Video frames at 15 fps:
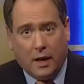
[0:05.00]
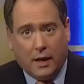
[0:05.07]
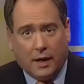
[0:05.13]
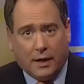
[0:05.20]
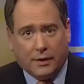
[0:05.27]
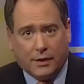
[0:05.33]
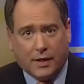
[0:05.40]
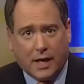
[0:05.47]

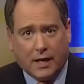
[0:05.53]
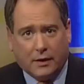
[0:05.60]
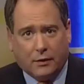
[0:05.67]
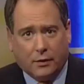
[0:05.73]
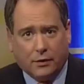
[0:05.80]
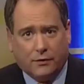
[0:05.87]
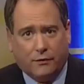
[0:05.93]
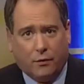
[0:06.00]
In Santa
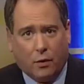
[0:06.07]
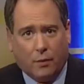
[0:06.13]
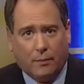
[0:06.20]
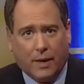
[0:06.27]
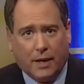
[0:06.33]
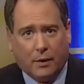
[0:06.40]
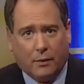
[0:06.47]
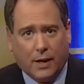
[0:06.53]
Cruz, four
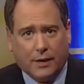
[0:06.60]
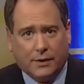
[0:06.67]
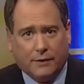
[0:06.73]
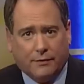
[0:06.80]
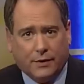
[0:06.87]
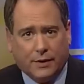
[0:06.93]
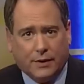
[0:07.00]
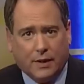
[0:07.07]
men
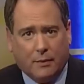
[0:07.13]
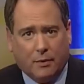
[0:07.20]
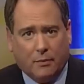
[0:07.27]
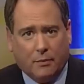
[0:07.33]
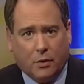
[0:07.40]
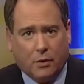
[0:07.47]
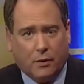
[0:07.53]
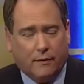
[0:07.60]
arrested for the
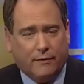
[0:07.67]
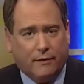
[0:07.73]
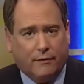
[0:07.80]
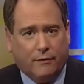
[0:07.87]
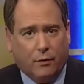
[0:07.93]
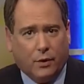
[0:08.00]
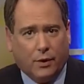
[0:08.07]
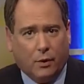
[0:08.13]
double murder of
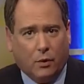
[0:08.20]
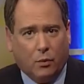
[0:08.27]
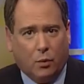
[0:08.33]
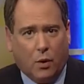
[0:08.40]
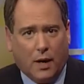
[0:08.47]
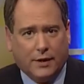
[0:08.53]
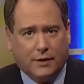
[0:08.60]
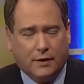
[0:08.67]
a four-year-old
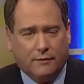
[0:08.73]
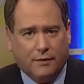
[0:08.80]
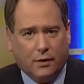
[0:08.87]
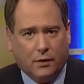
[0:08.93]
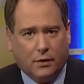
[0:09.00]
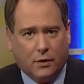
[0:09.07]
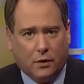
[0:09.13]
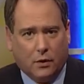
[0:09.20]

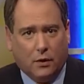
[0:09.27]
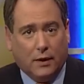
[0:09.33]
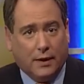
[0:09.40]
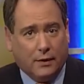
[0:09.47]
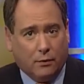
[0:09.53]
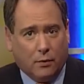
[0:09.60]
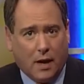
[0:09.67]
Watsonville girl and a